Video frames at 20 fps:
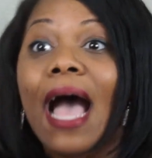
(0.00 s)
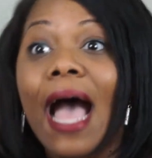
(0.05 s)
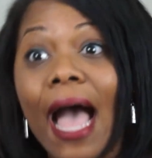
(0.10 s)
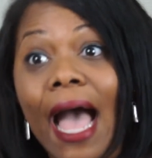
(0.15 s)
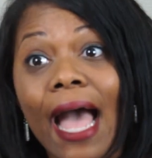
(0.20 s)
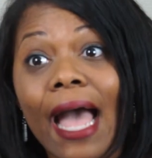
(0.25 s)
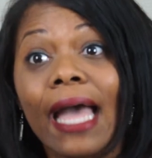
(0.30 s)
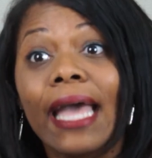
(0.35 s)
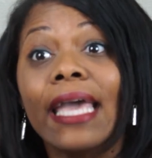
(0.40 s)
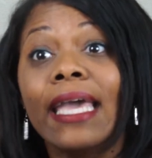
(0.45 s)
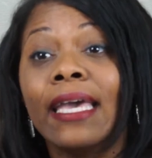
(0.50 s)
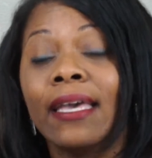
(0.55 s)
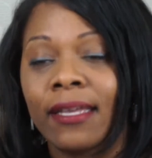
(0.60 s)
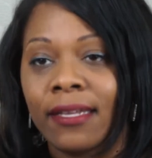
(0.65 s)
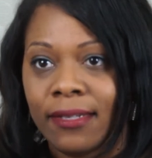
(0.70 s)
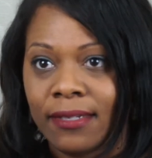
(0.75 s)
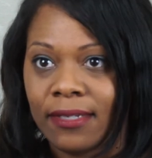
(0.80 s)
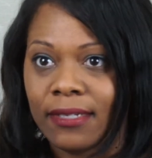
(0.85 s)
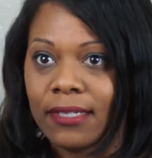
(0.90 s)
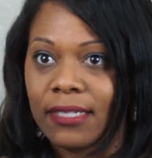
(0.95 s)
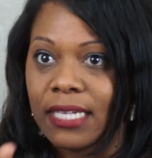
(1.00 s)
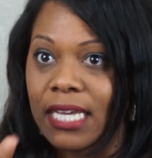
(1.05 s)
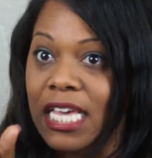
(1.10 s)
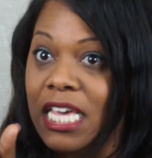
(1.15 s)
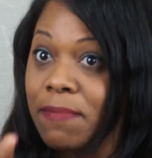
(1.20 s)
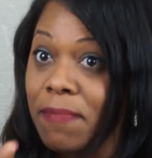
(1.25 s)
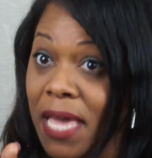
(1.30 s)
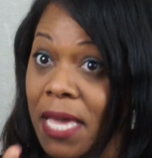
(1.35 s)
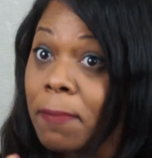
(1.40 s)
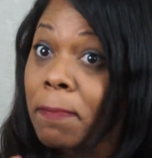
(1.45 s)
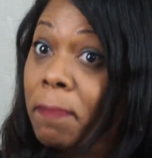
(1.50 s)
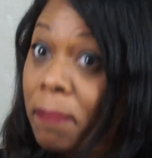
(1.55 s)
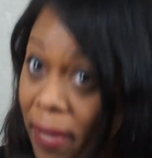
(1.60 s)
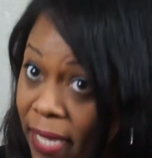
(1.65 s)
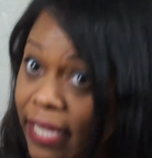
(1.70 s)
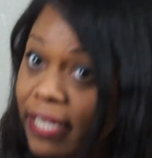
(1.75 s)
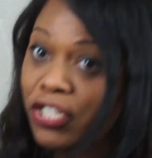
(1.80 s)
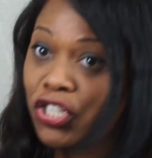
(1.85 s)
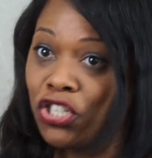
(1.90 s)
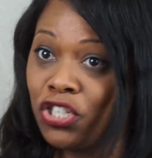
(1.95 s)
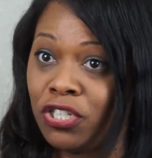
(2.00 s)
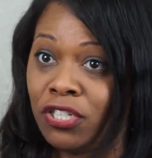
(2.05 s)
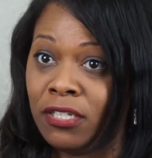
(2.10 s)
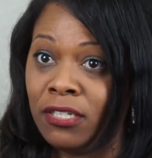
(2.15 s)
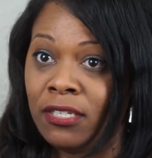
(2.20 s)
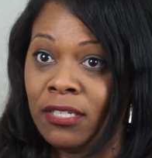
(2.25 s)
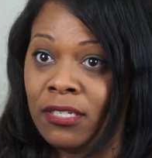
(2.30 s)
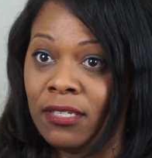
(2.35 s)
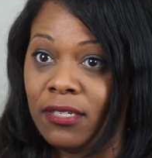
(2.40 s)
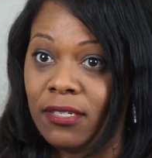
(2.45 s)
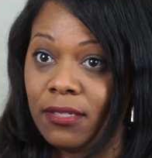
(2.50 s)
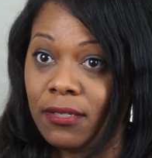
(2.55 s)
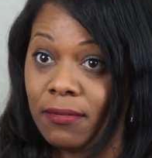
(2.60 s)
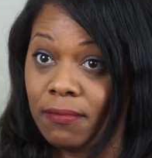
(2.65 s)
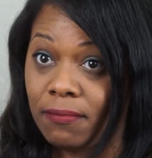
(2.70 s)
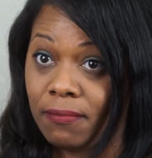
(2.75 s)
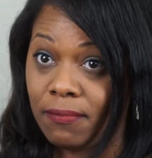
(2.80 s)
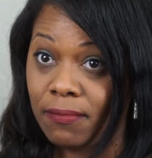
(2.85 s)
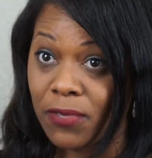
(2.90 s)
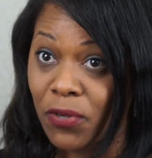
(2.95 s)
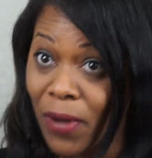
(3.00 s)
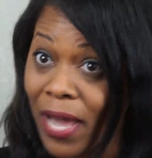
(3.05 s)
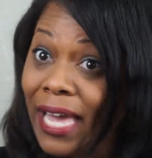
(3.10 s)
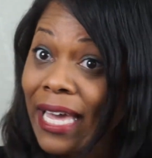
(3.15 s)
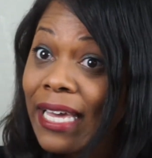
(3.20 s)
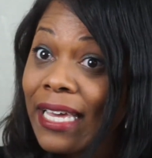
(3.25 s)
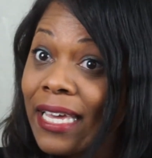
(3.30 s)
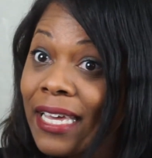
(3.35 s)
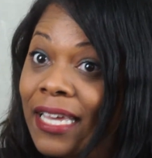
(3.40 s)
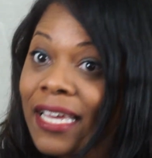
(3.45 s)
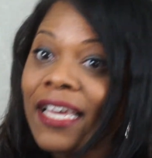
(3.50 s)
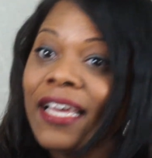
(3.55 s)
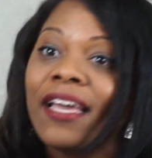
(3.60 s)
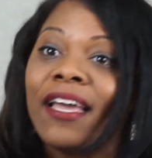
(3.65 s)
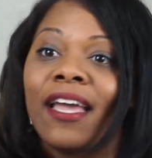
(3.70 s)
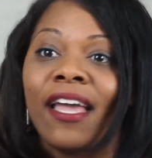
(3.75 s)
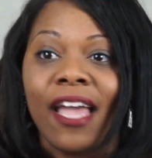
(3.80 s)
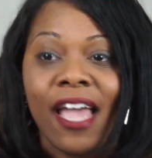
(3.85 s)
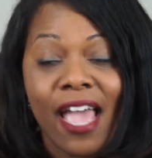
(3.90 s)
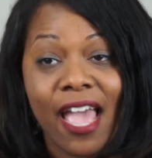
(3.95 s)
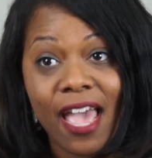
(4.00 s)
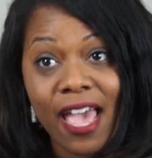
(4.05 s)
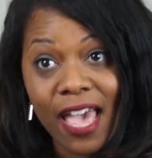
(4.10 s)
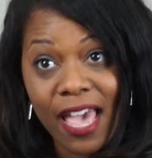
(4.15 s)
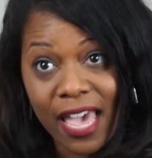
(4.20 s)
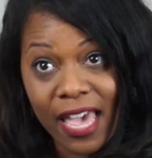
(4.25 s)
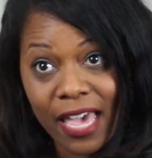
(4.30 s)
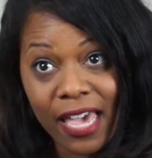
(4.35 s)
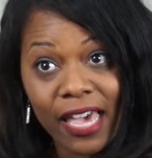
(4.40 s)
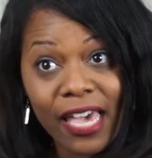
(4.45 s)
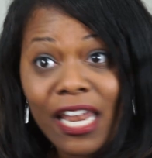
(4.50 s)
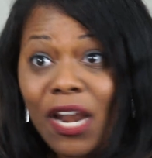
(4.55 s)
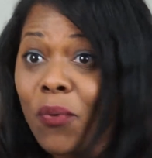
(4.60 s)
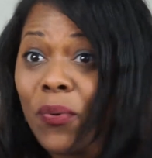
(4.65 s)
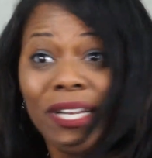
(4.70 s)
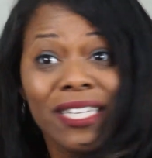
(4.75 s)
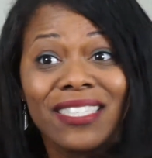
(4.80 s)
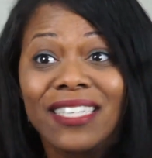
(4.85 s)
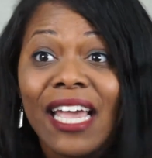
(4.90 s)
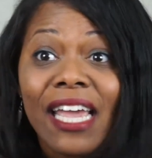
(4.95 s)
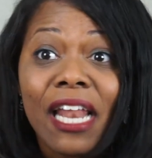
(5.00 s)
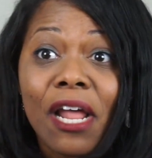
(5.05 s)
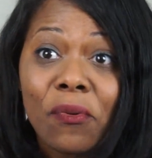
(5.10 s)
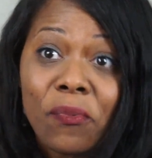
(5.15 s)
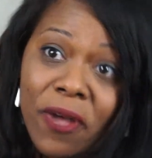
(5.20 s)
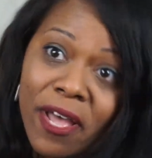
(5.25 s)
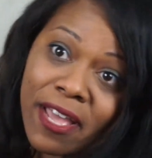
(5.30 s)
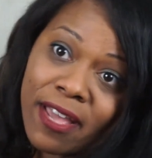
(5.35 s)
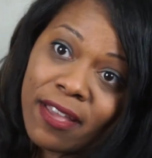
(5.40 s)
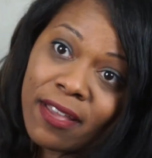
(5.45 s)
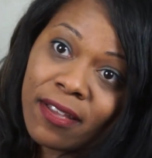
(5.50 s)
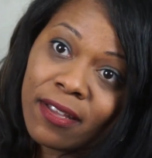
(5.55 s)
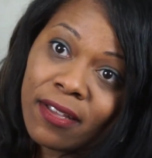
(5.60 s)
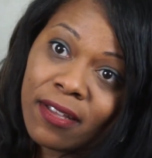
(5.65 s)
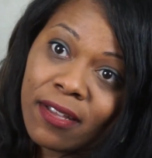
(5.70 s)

I am a bitch, okay? And I want to stay that way.